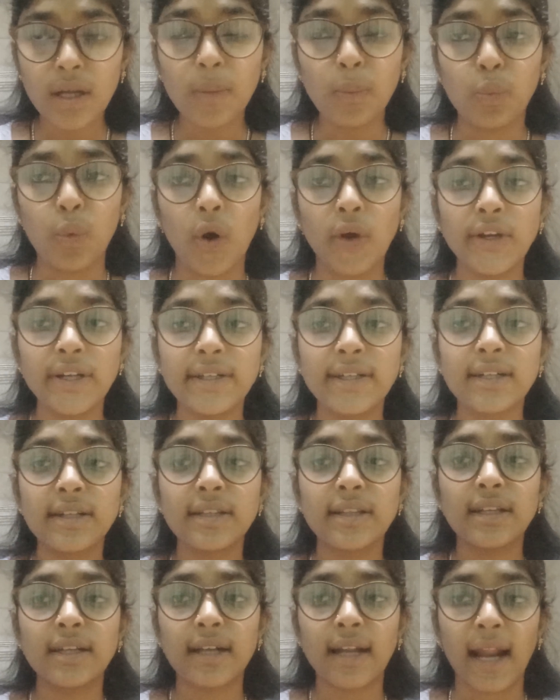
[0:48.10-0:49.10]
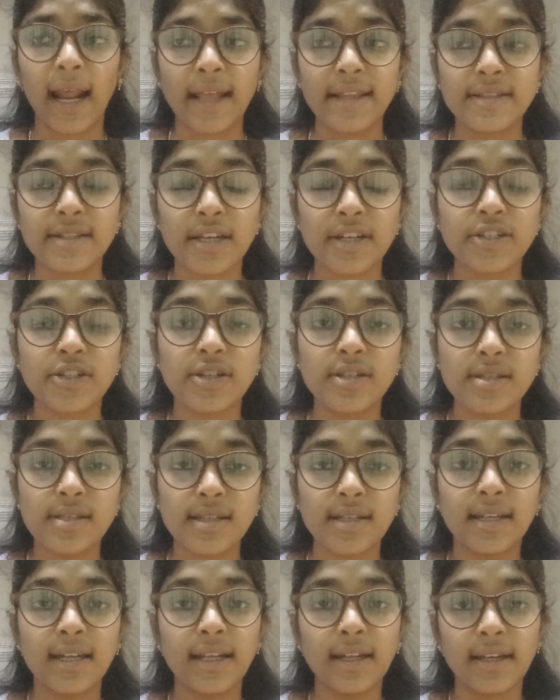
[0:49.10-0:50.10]
monitor the transactions
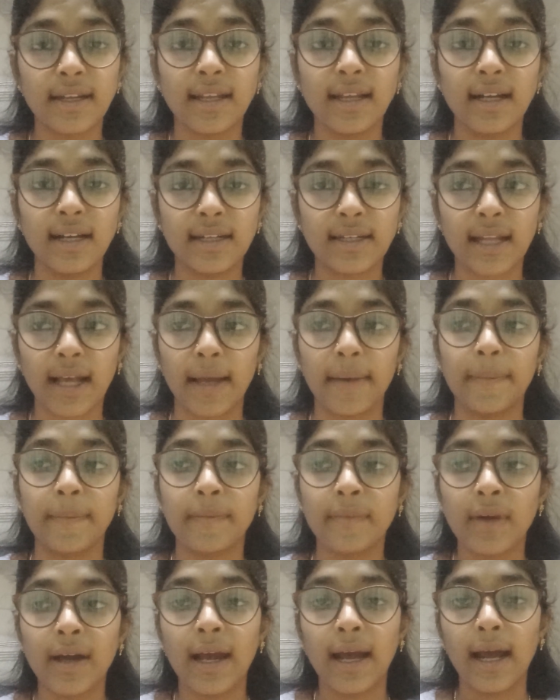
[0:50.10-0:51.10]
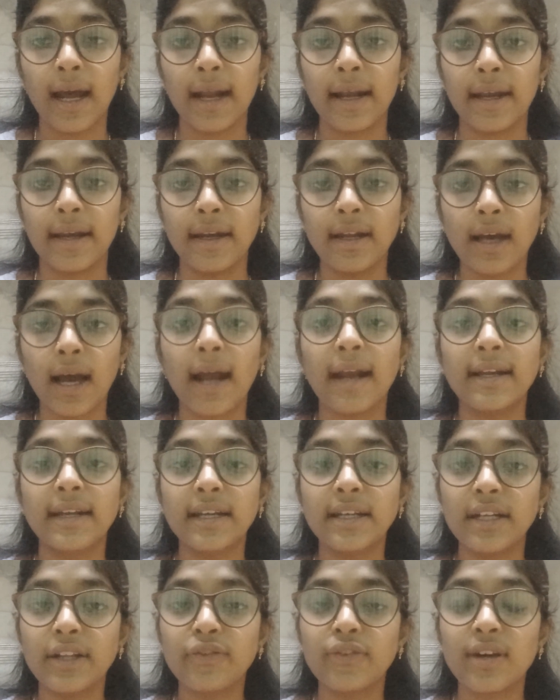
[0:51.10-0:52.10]
in a real time and
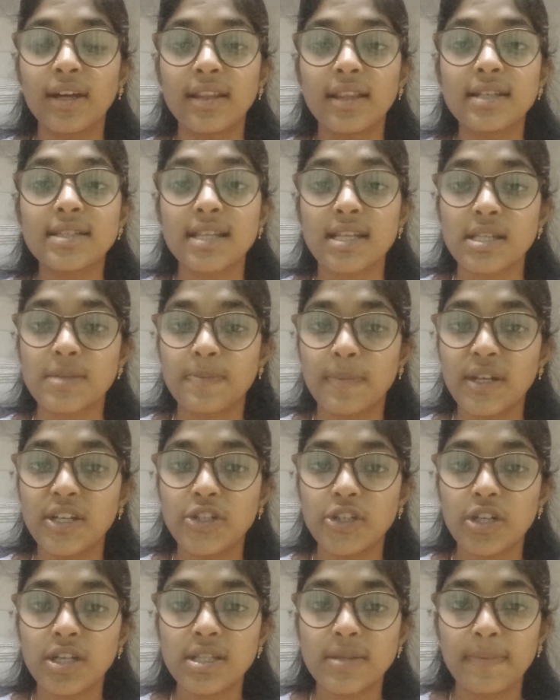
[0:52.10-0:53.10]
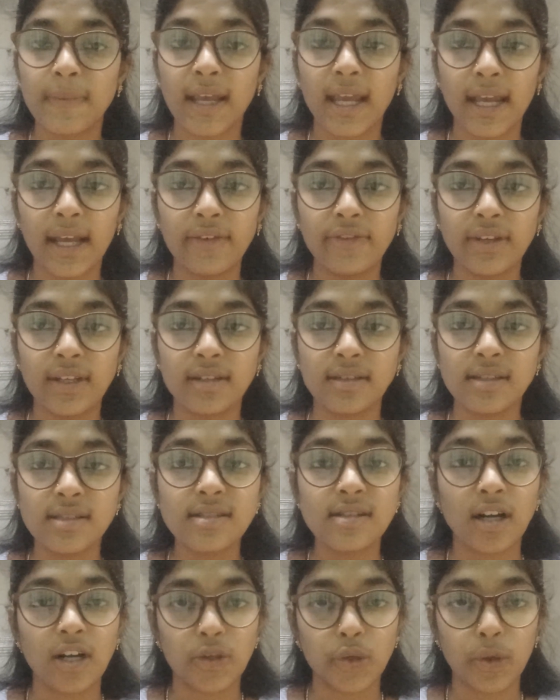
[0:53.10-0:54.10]
identify the suspicious
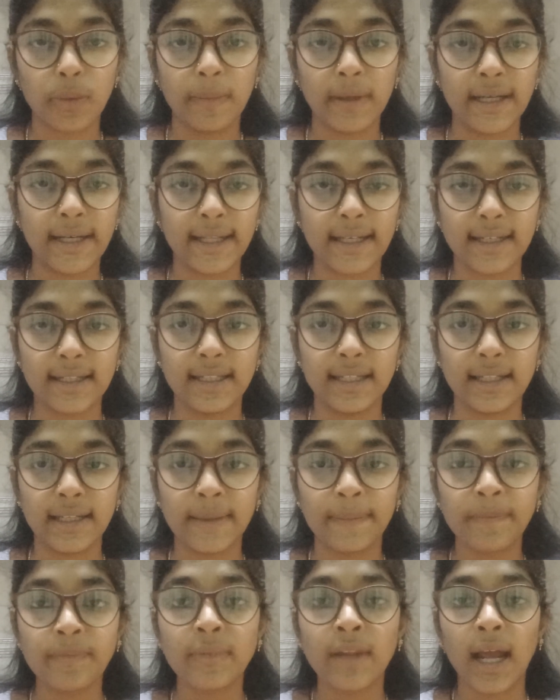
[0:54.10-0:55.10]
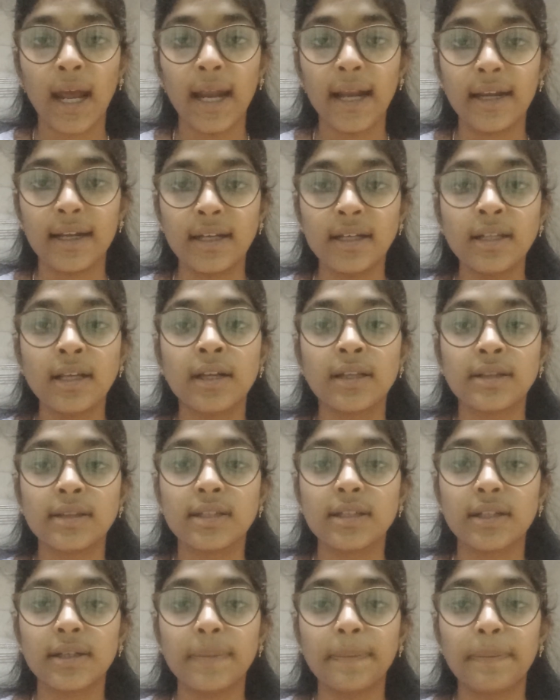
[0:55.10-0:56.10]
behaviors automatically. And
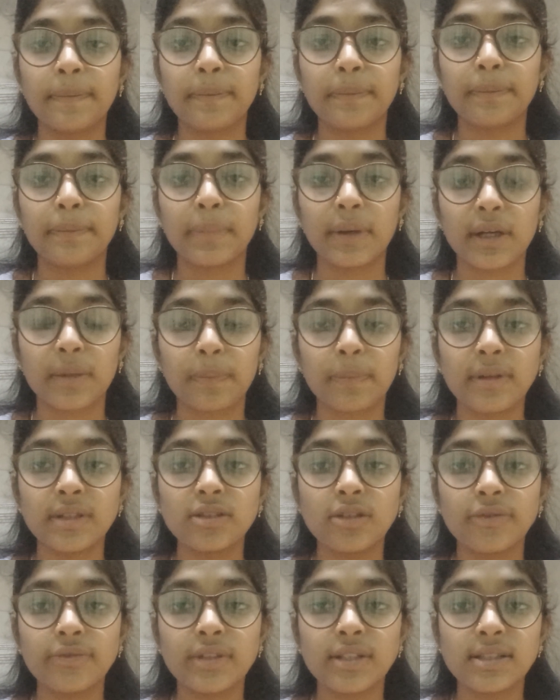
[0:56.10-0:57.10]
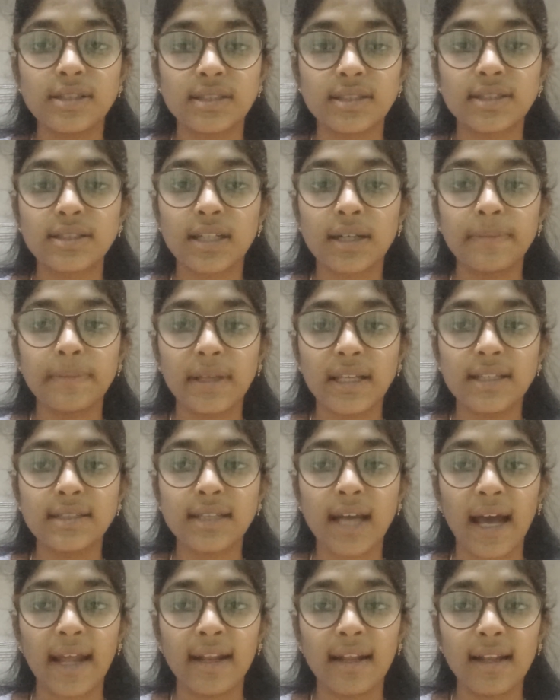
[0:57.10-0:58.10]
the purpose of the system is
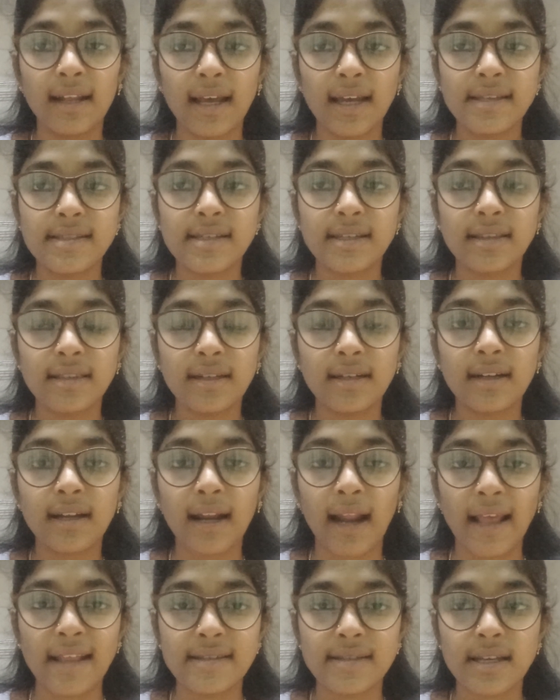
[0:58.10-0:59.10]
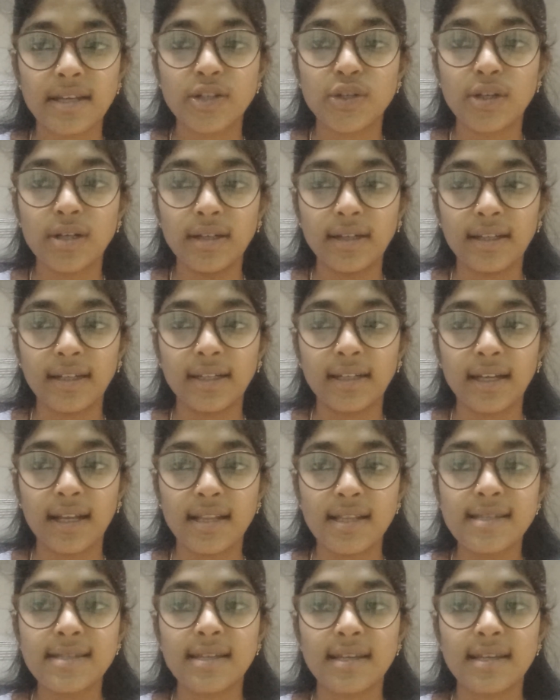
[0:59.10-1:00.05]
analyzing the transaction details